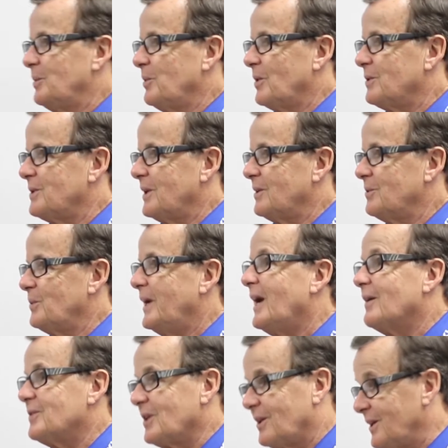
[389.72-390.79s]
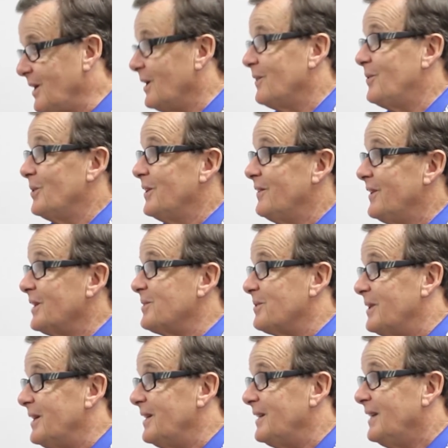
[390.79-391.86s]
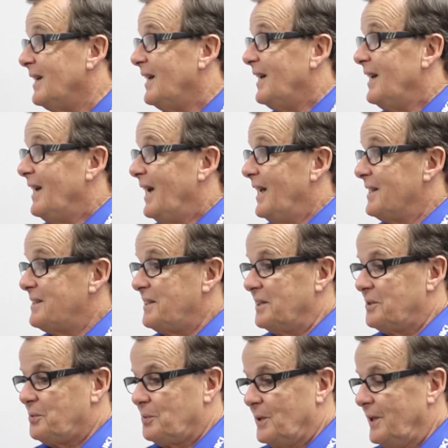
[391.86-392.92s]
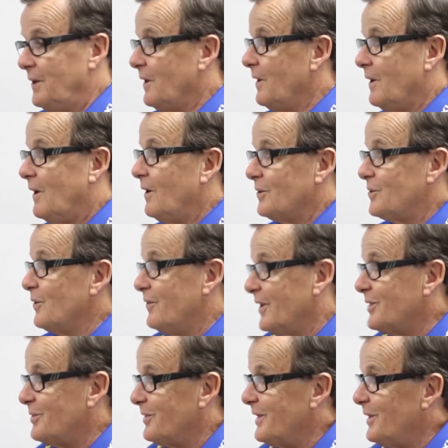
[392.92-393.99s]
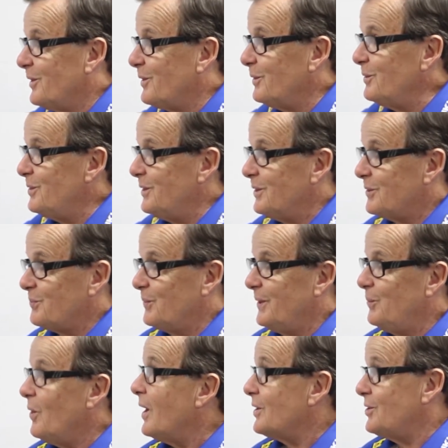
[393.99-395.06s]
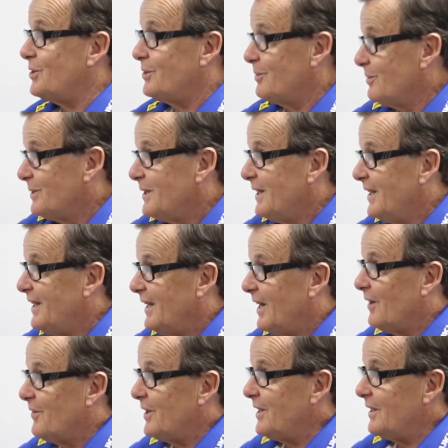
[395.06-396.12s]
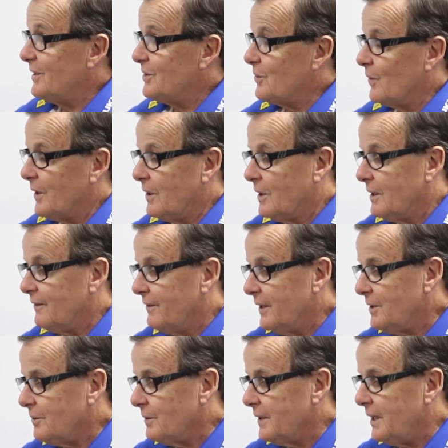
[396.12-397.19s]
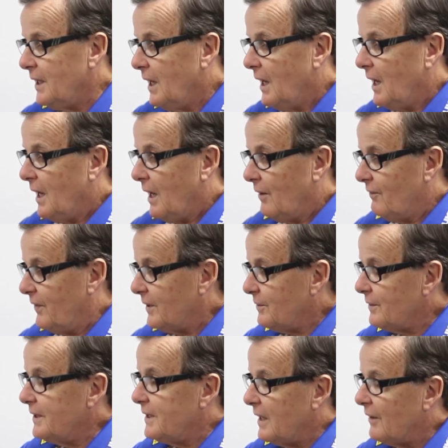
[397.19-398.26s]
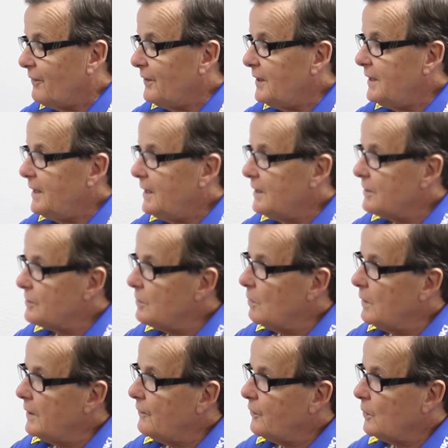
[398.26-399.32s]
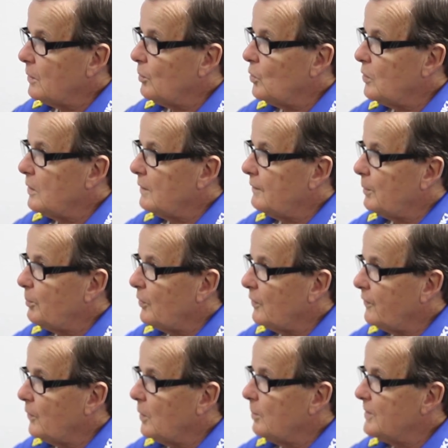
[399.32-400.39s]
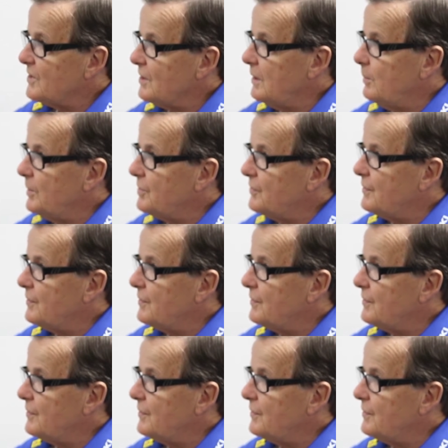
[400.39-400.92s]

Motorcycles, we have Southern California Victory, and since we are also Victory enthusiasts, we watch everything that's going on. And Victory definitely is going for more of a performance image.